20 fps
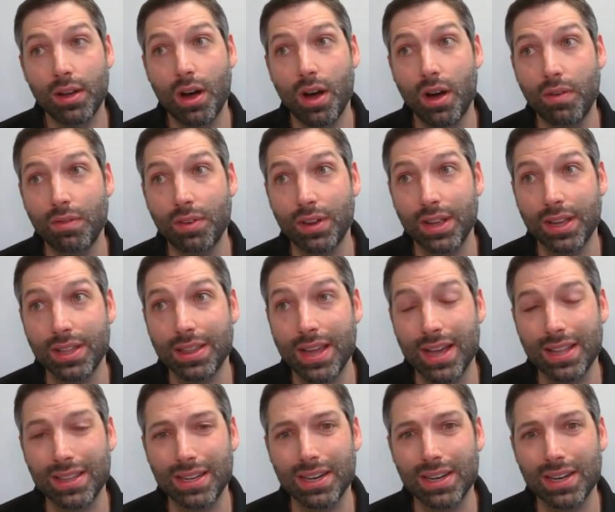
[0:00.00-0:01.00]
hopefully get
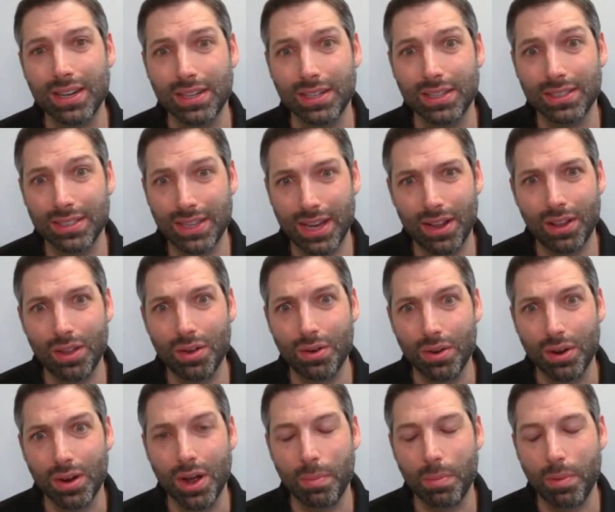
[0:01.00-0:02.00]
that done and say hello
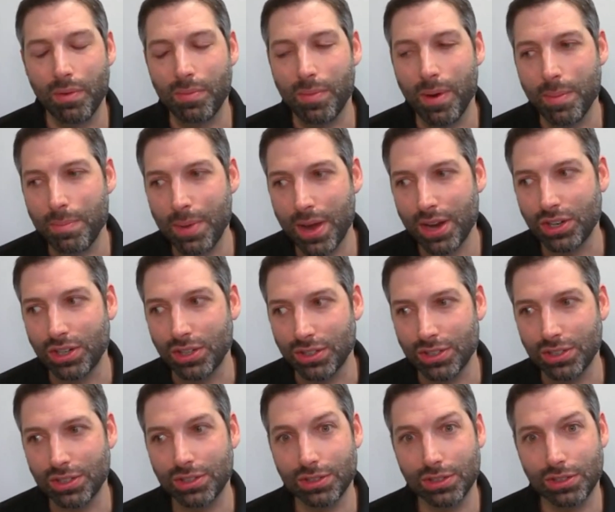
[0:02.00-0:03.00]
to a couple of my
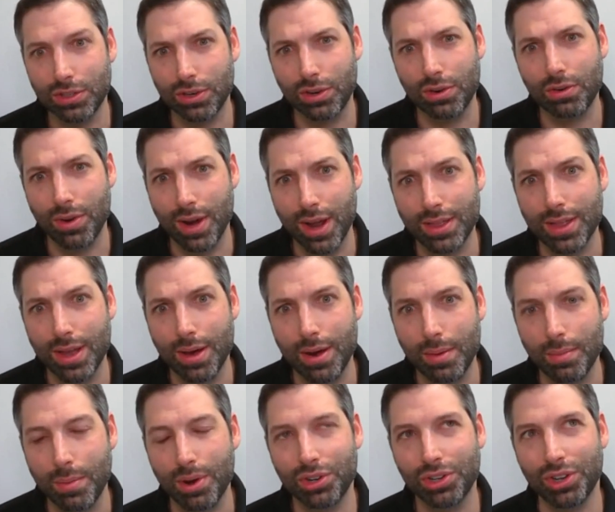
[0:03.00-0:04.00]
patients to create that
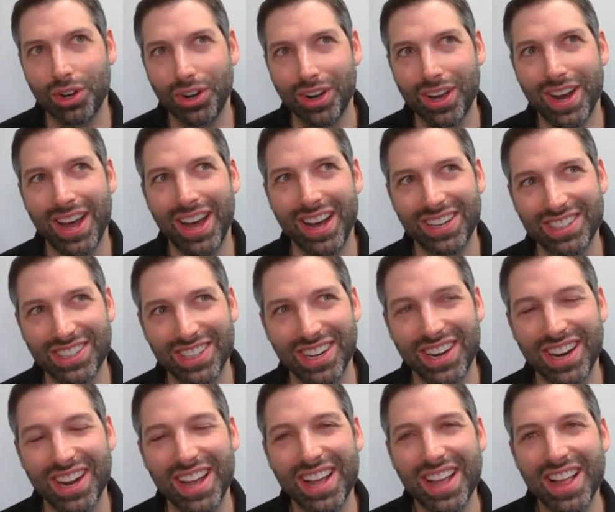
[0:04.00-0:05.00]
emotional
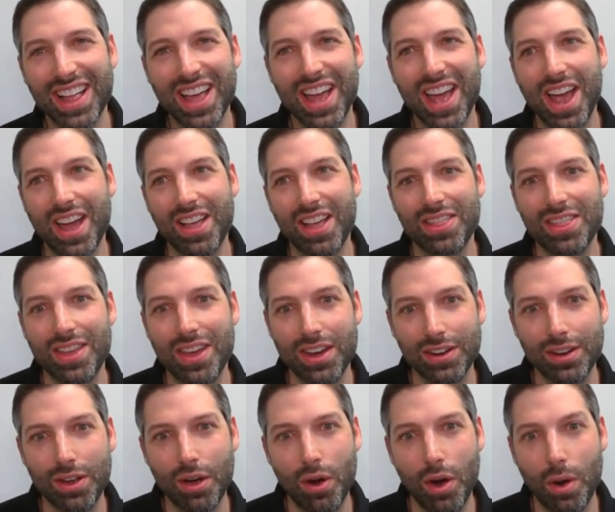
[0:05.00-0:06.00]
connection, and
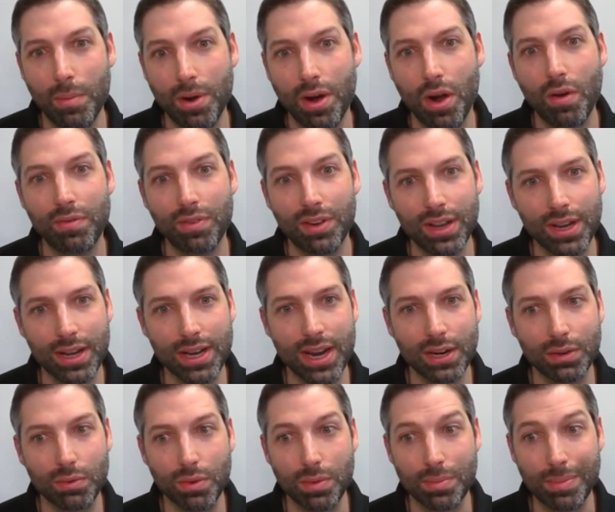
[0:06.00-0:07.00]
then go home and hopefully
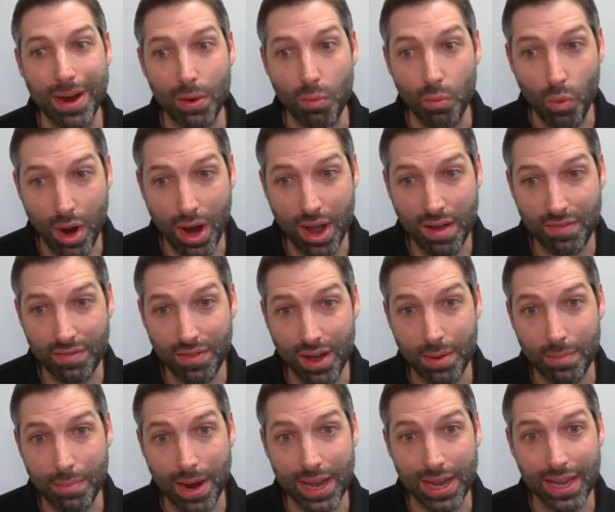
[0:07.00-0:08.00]
connect with my wife
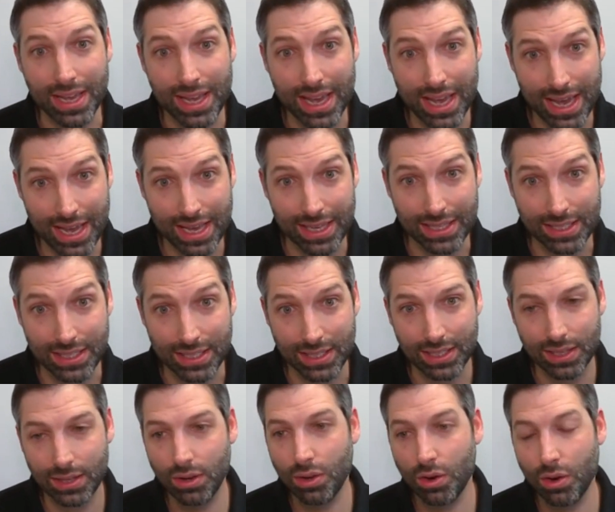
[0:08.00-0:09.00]
and my kids
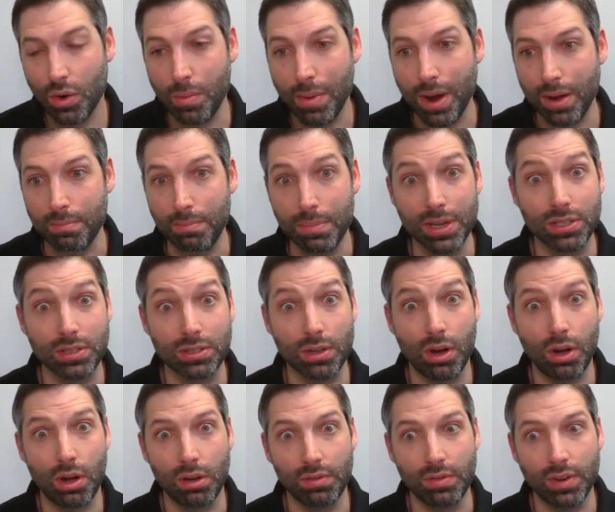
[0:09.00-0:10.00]
whom I missed
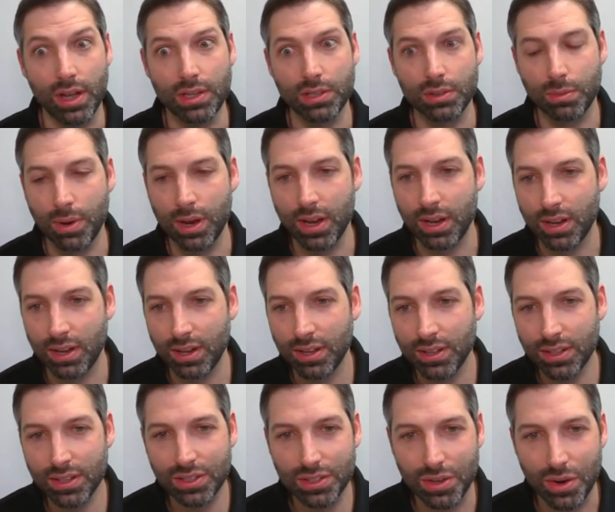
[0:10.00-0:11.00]
all of last week.
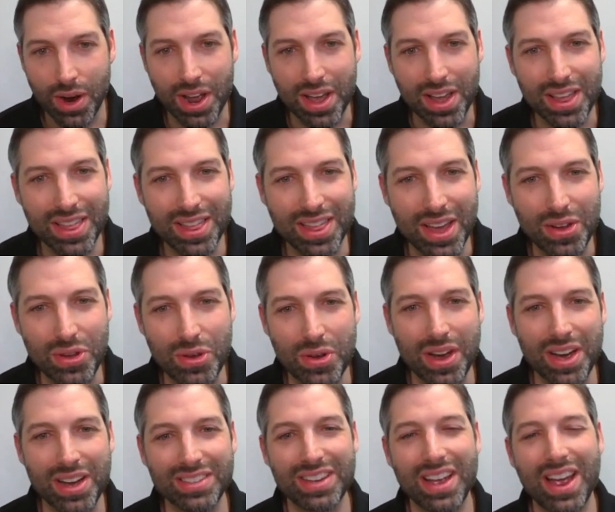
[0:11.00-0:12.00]
So, hey, thank you
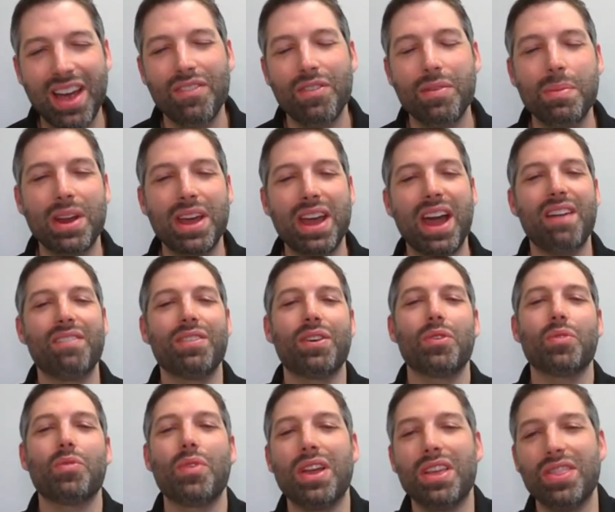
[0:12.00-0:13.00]
guys. Everybody have a
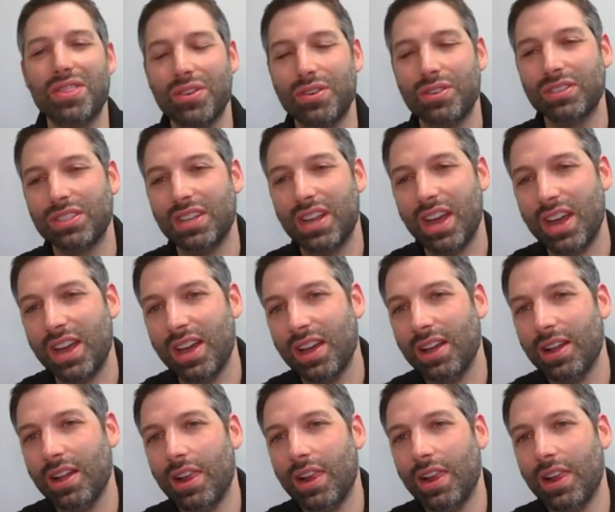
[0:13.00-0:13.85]
great Thursday.